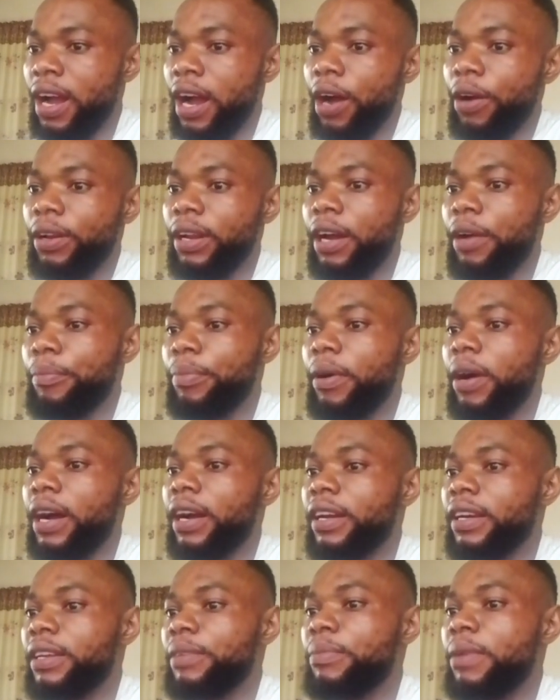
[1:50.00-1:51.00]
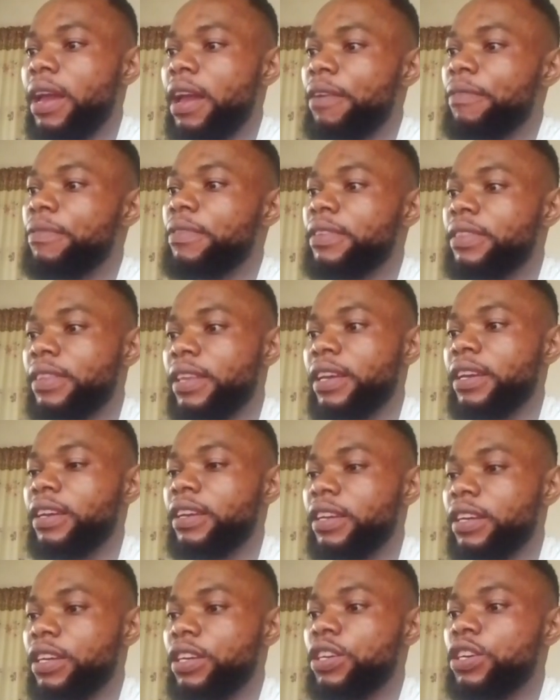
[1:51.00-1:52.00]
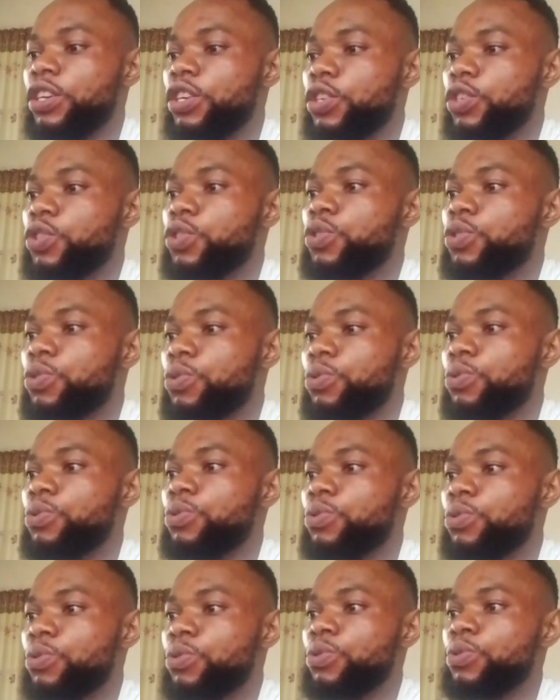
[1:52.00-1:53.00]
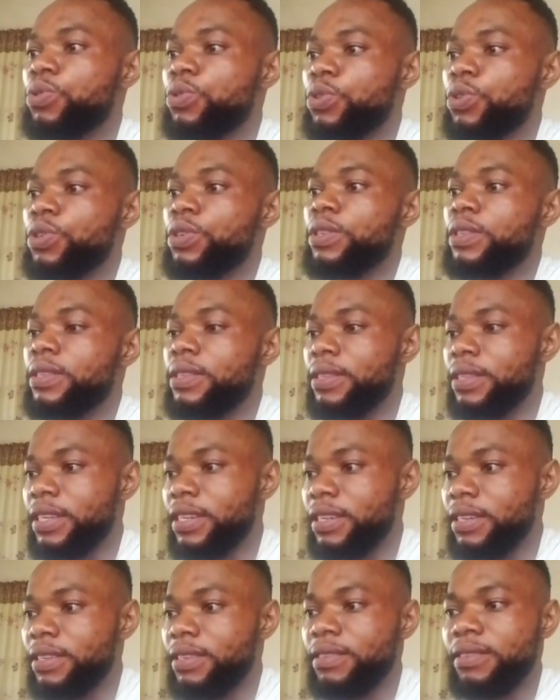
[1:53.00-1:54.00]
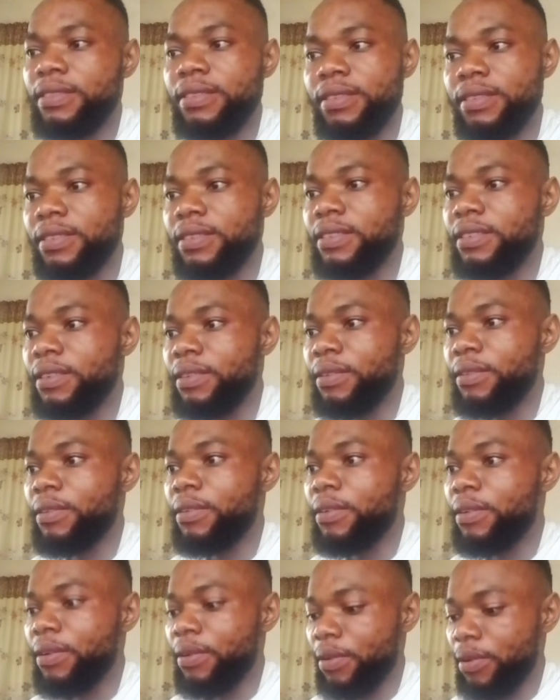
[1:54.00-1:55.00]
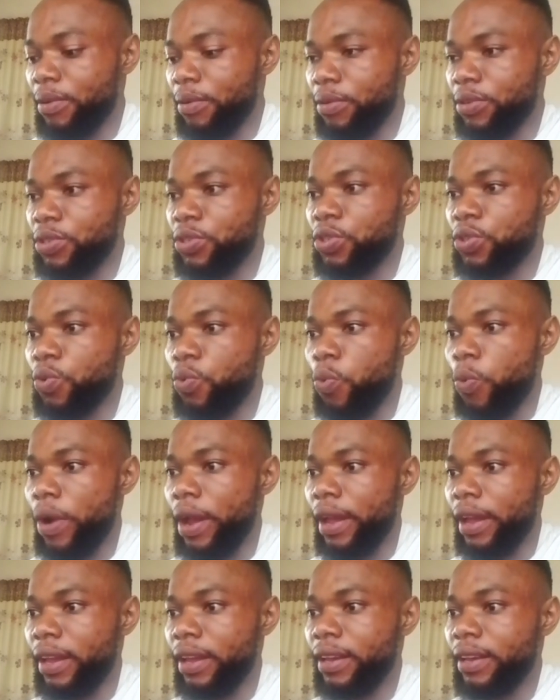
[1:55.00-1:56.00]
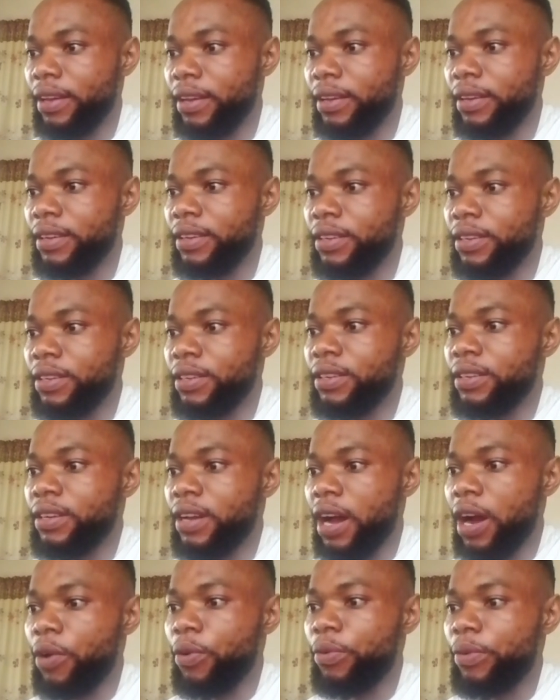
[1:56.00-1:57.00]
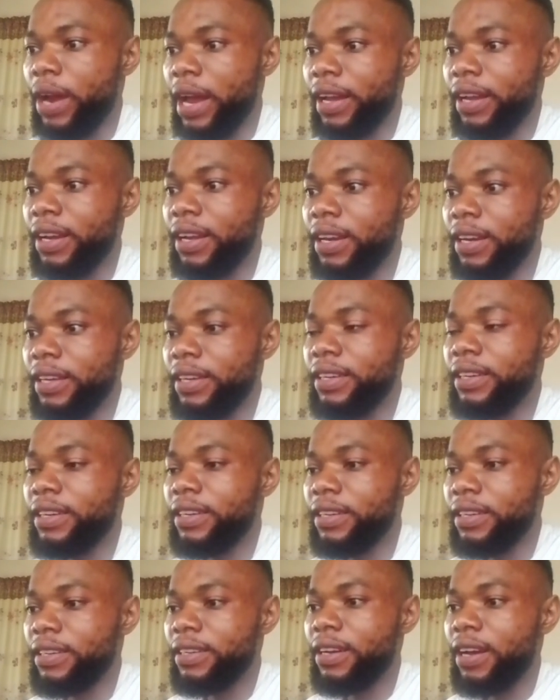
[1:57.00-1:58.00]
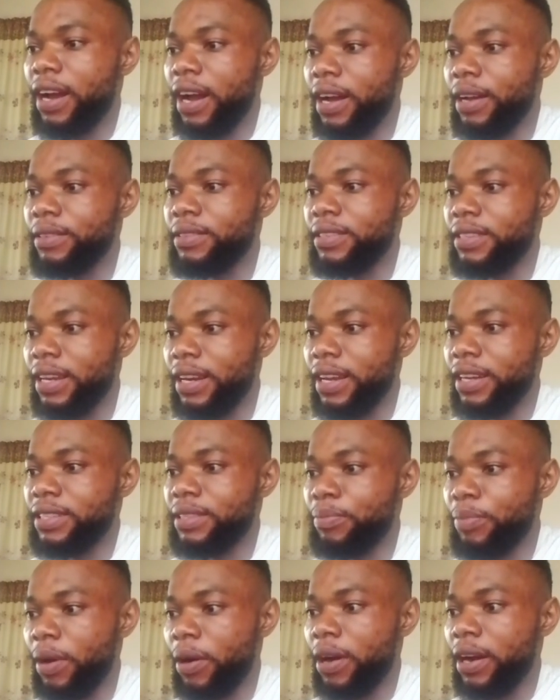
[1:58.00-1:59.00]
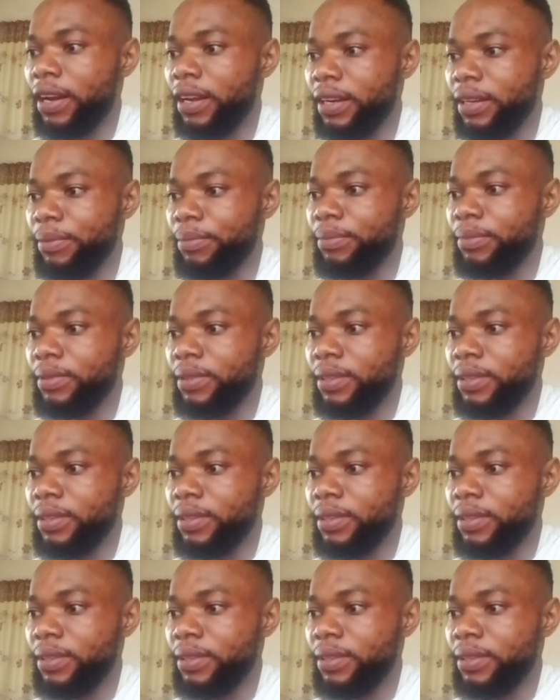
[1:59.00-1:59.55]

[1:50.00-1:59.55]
I'll now power clip everything into this square. I'll right click and select power clip.